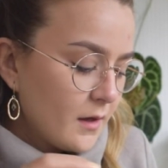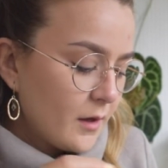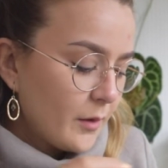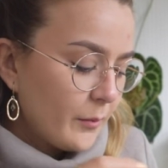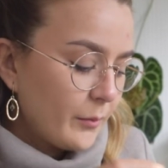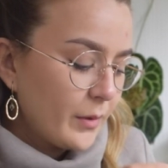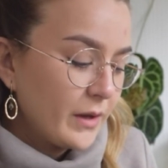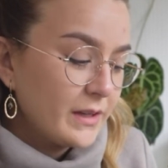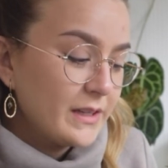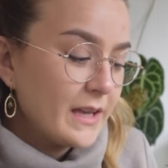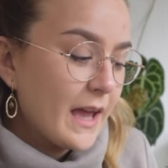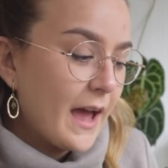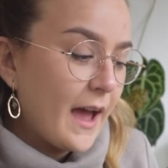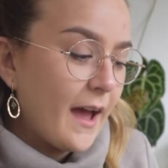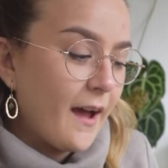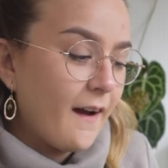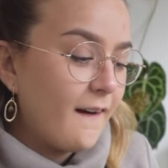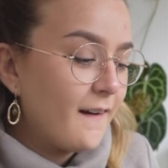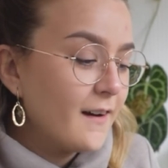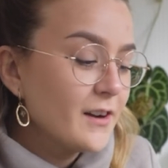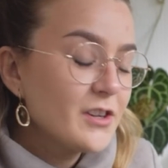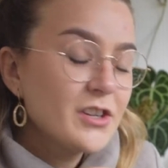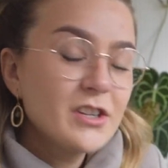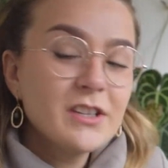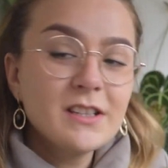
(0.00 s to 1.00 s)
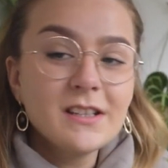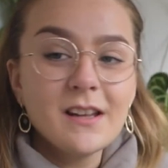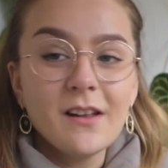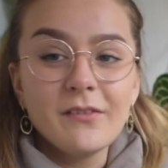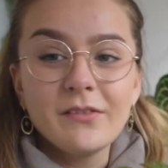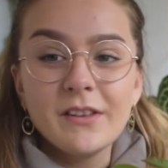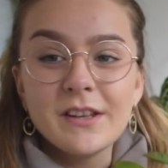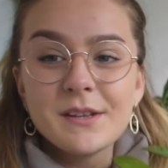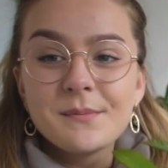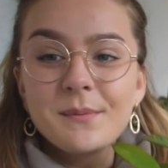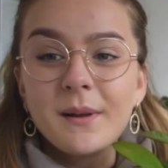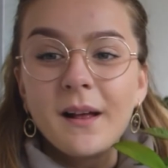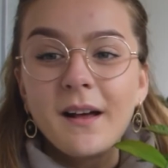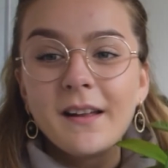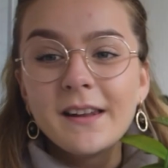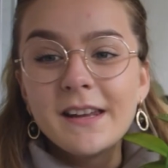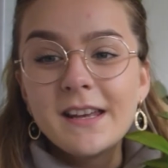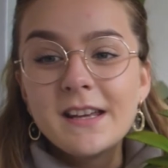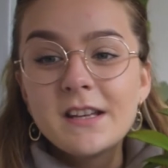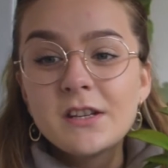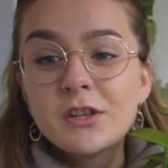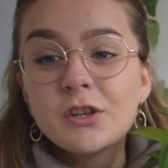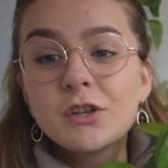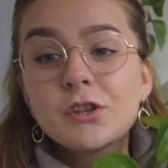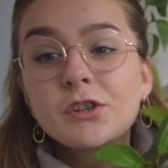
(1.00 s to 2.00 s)
But yeah, I just love this plant.
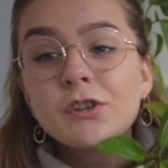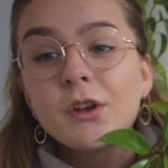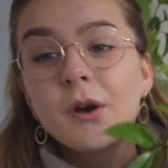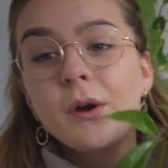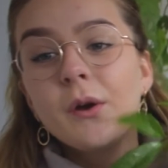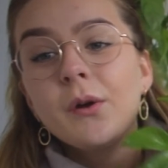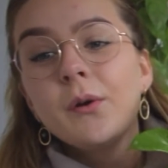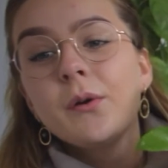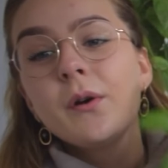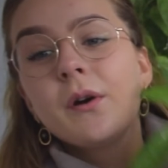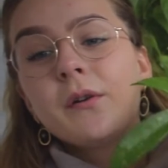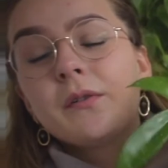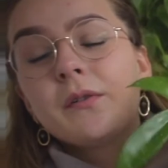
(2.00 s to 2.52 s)
It is so